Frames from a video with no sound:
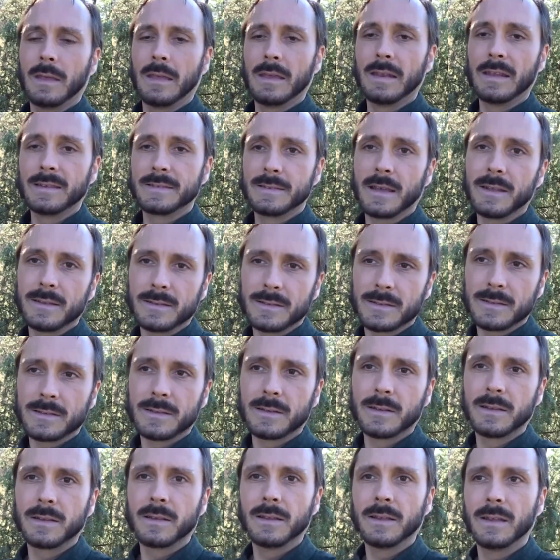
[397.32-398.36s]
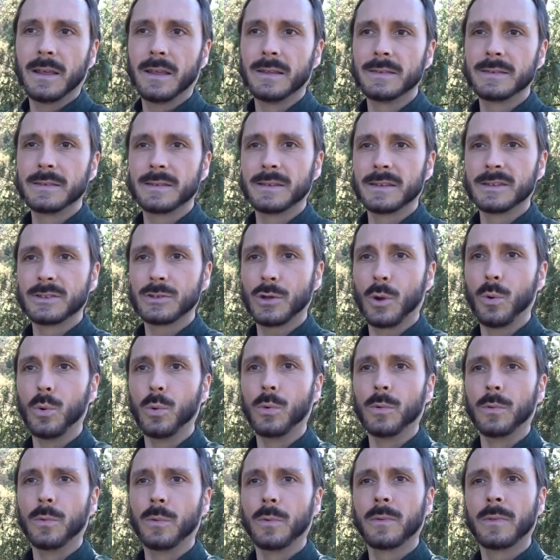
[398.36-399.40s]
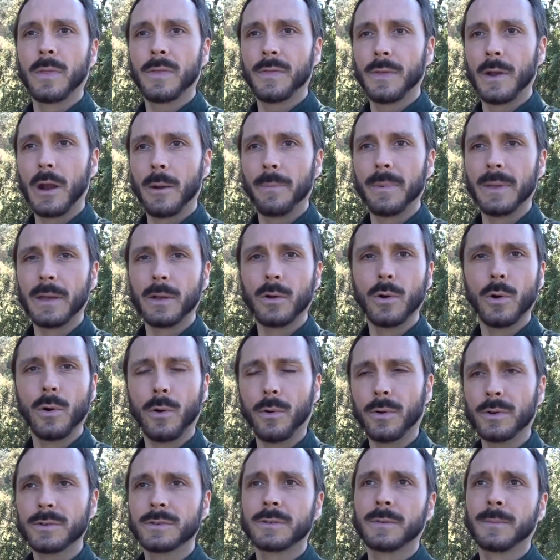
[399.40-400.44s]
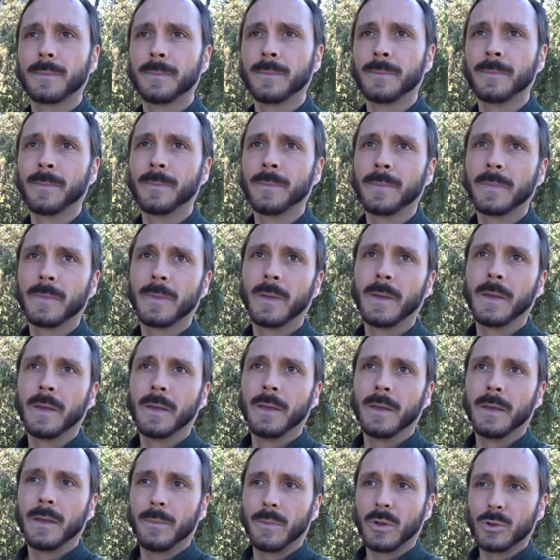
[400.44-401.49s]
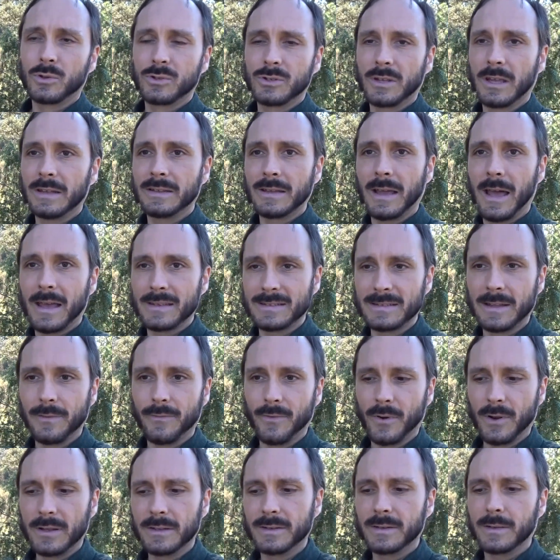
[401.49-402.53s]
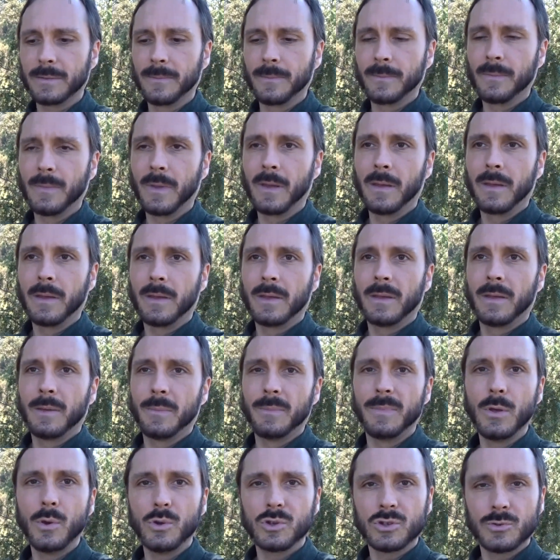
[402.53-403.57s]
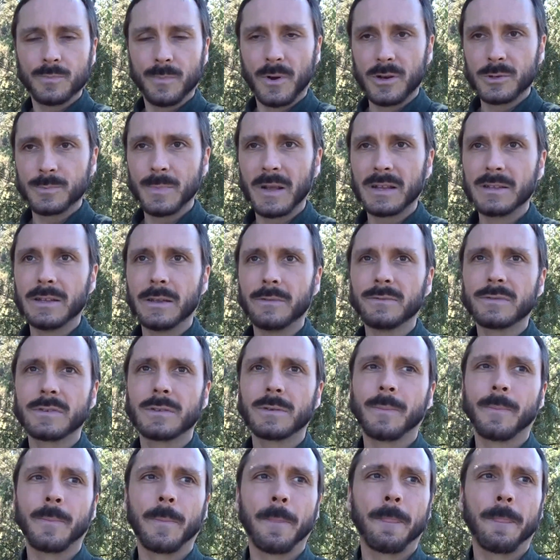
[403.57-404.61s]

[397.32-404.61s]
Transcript: In a sense, it's a soul therapy course because it has different views, perspectives.